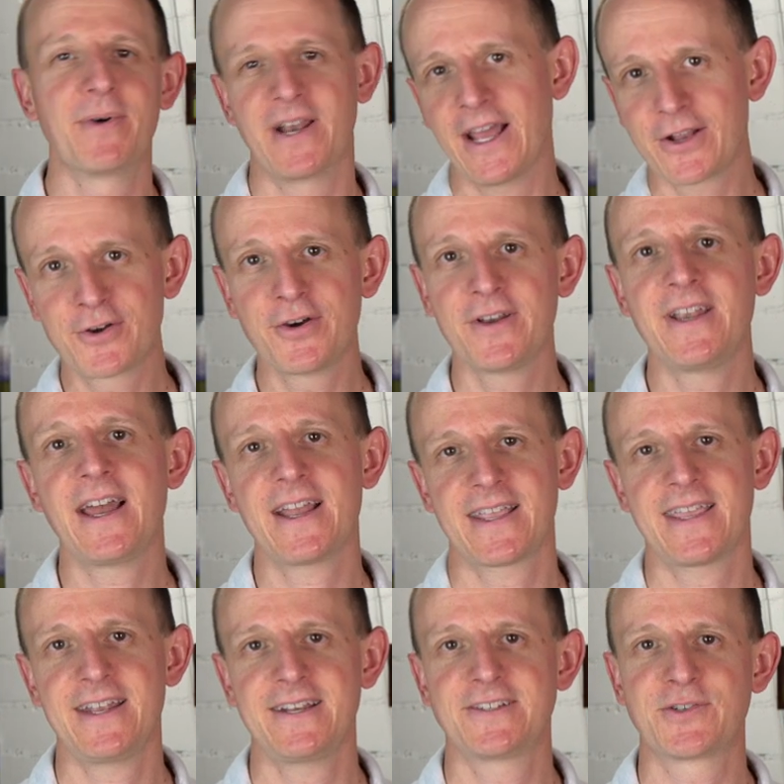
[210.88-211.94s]
but I could not
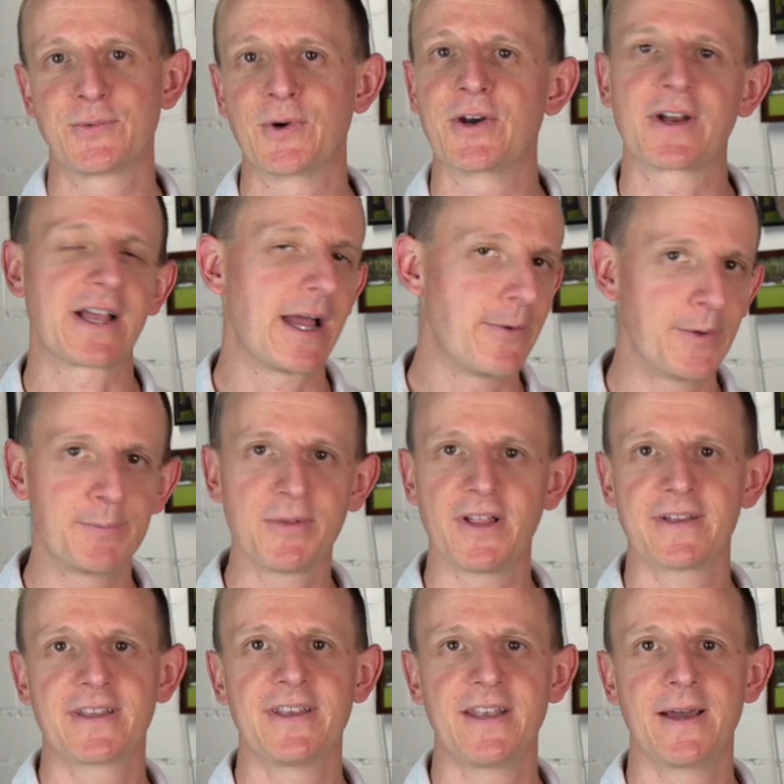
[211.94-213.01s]
get it to work. I would
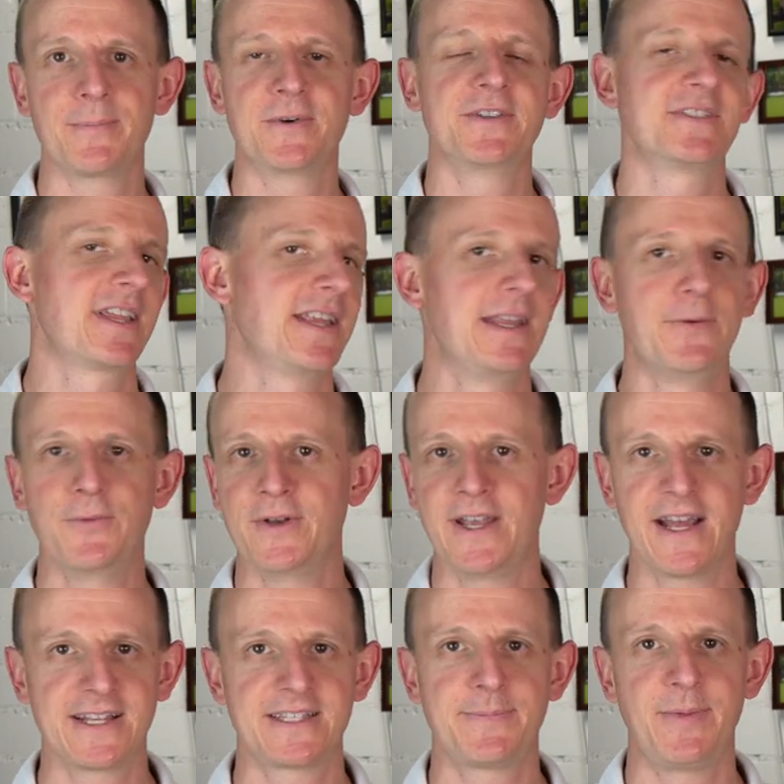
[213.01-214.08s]
plug in numbers and it would
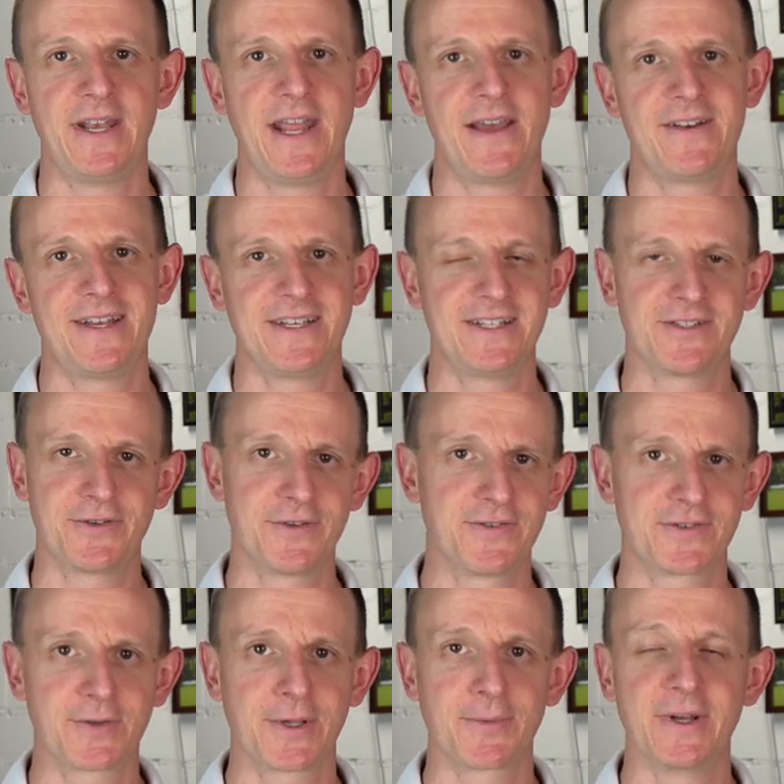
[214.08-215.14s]
not spit out any sort of
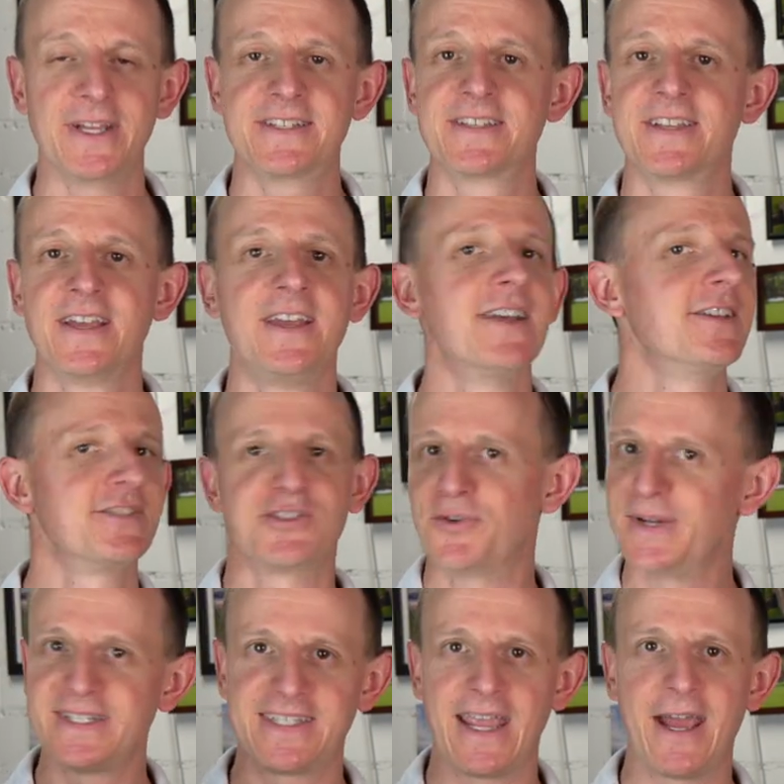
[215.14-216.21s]
swing weights, so
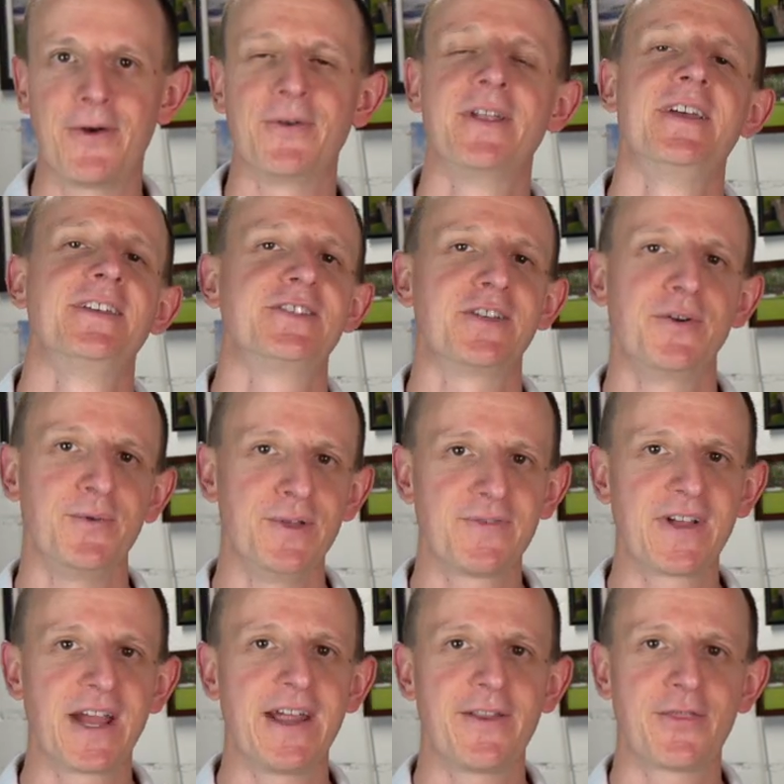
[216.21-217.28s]
it's out. So we've
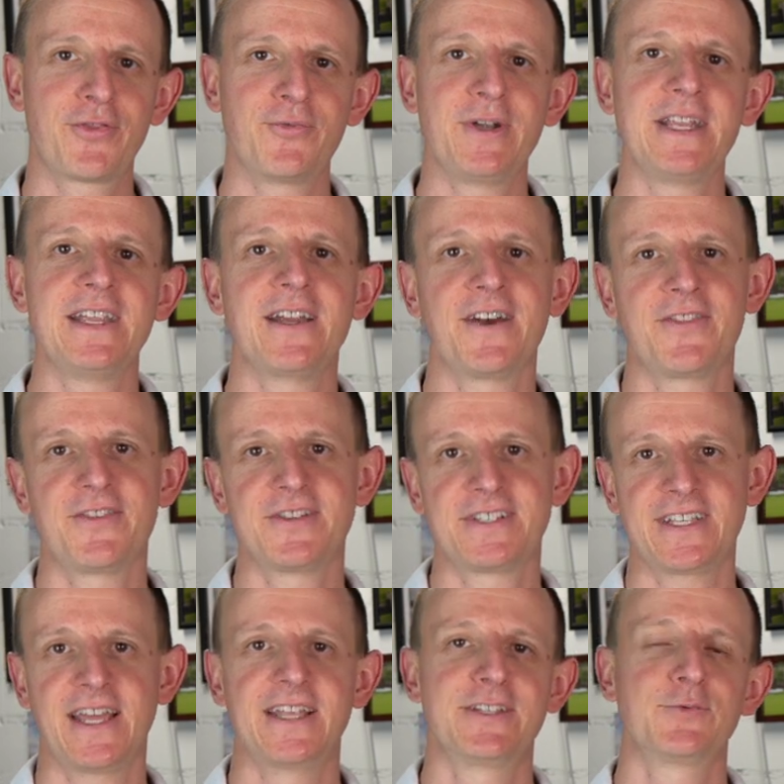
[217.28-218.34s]
got three other
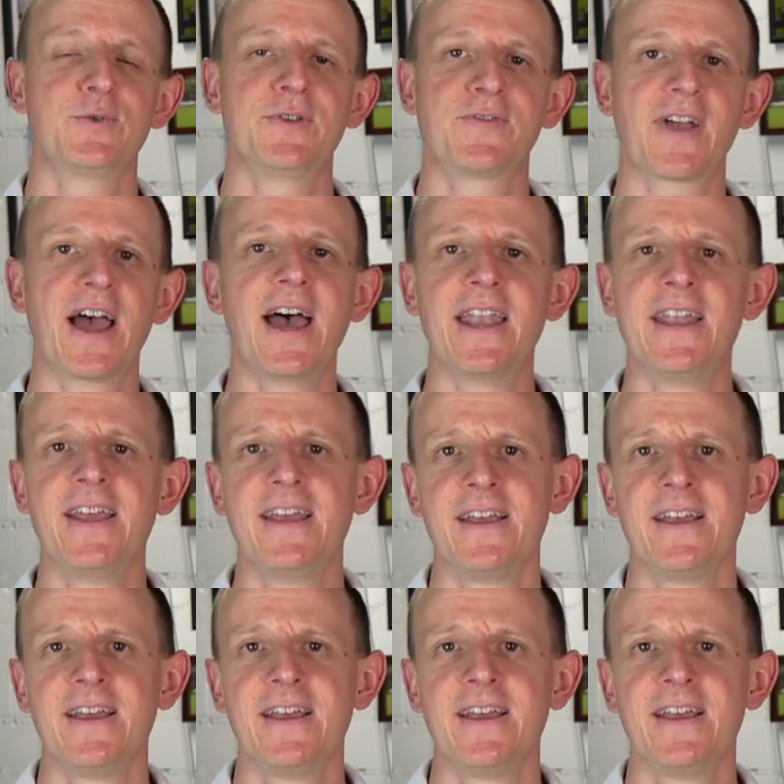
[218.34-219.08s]
sites. We've got